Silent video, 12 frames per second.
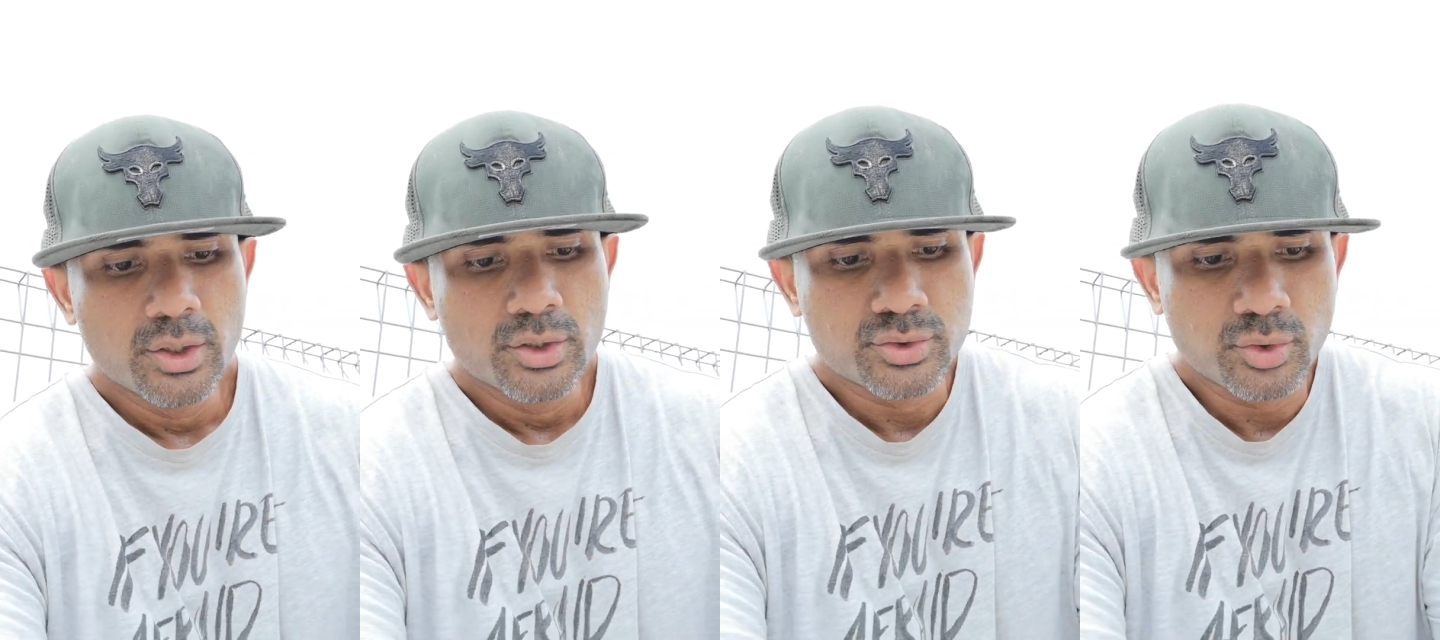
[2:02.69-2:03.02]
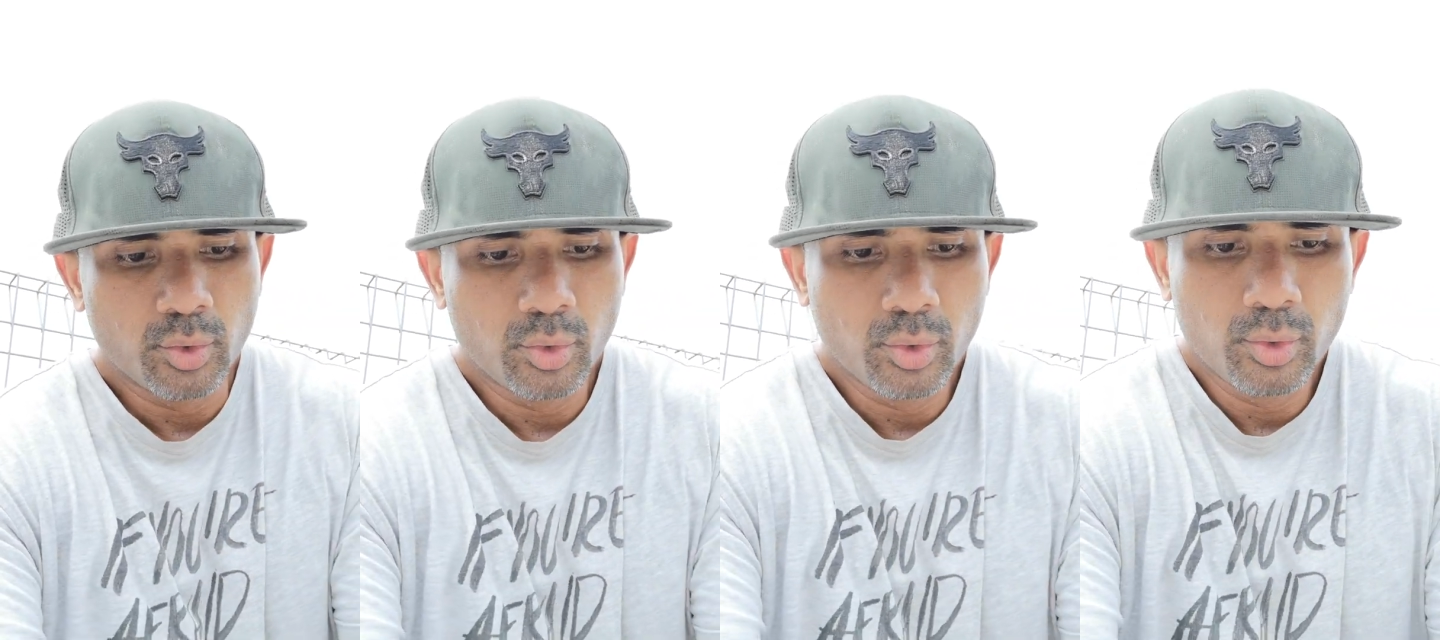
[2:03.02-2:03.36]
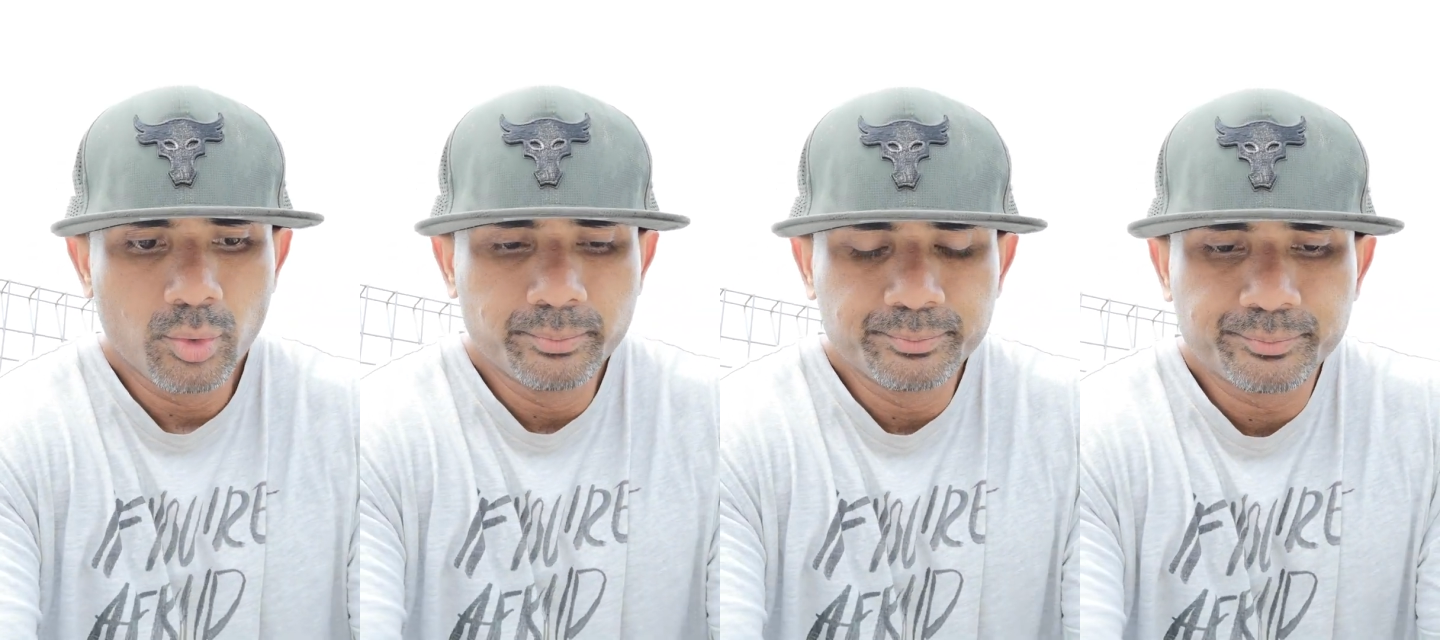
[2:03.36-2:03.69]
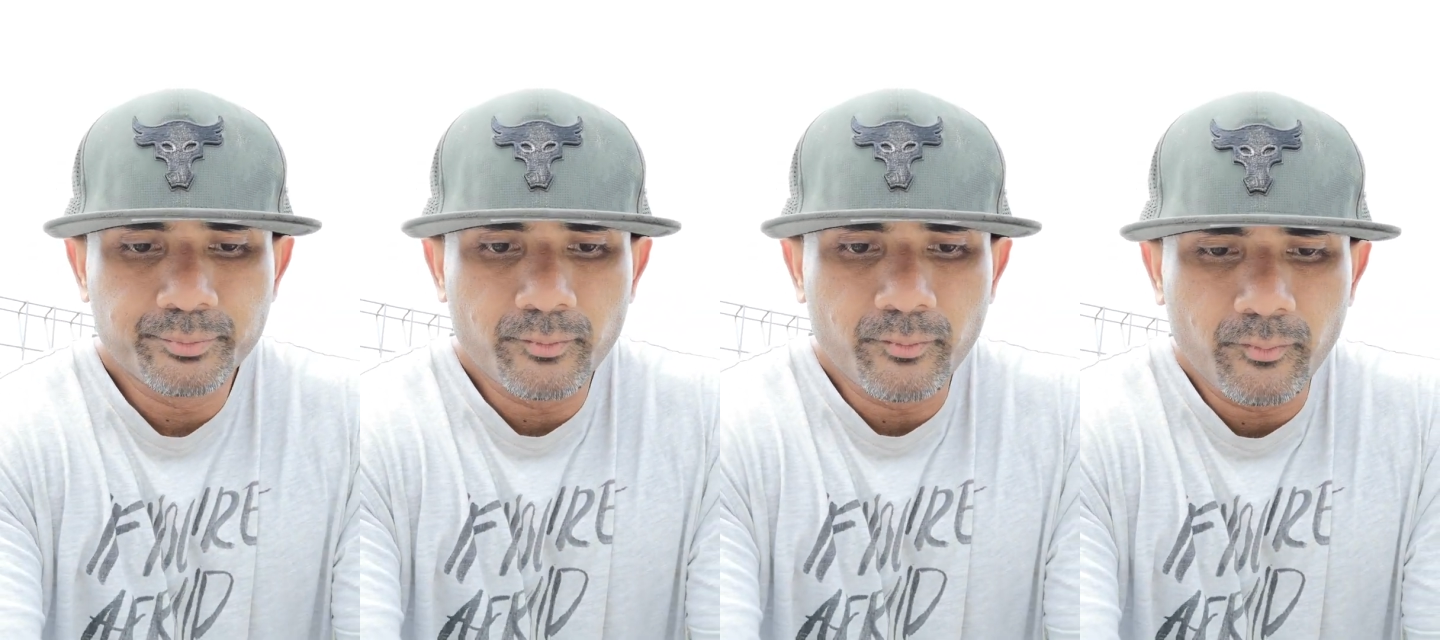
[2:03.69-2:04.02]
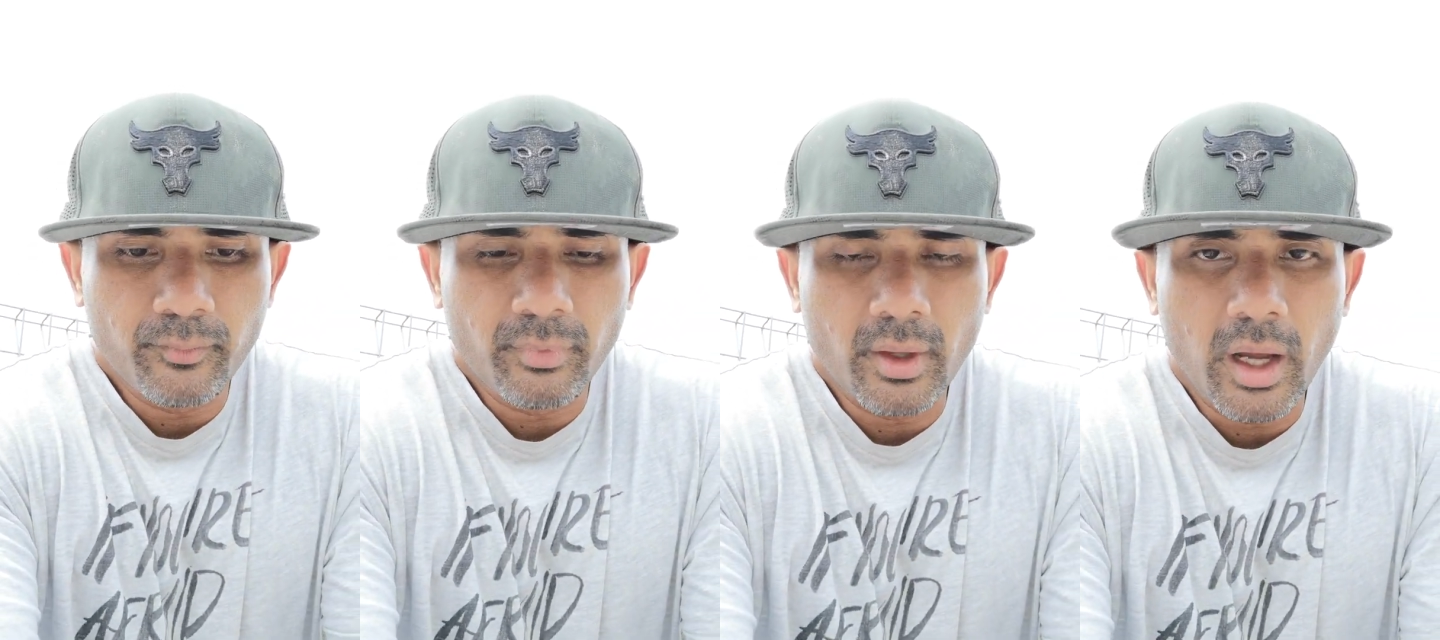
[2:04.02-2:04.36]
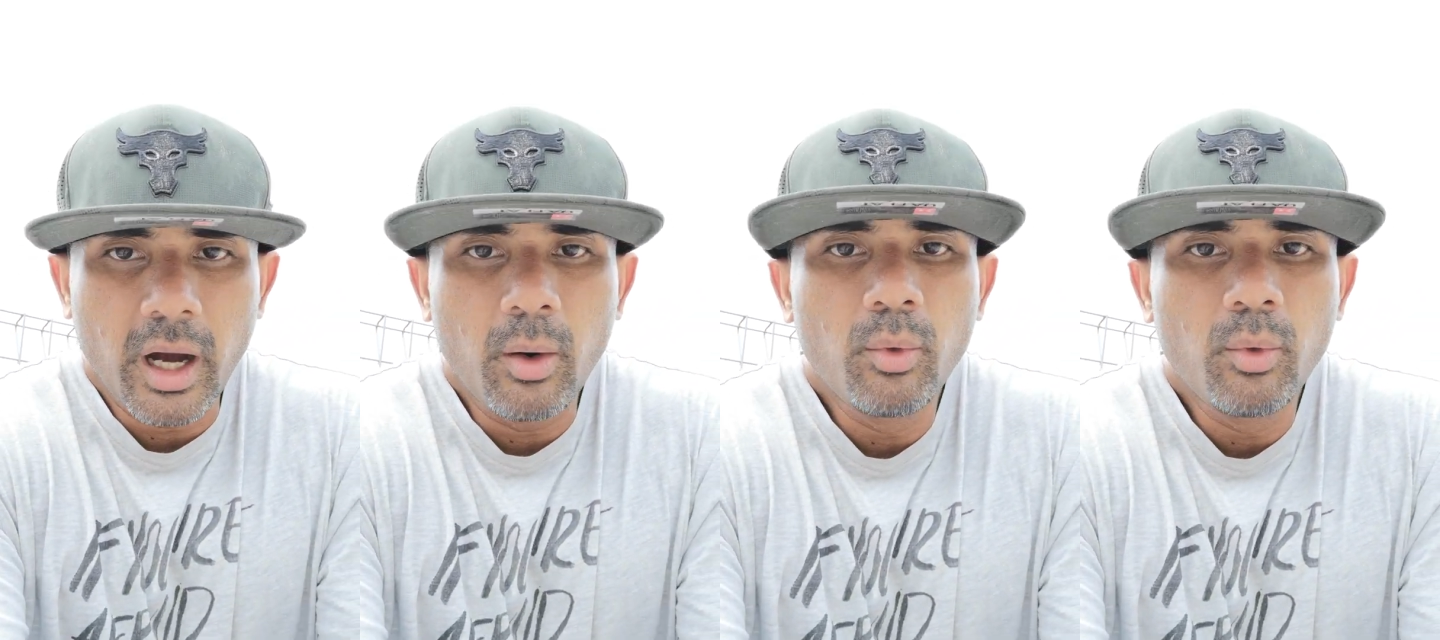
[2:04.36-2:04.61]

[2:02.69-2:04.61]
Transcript: So I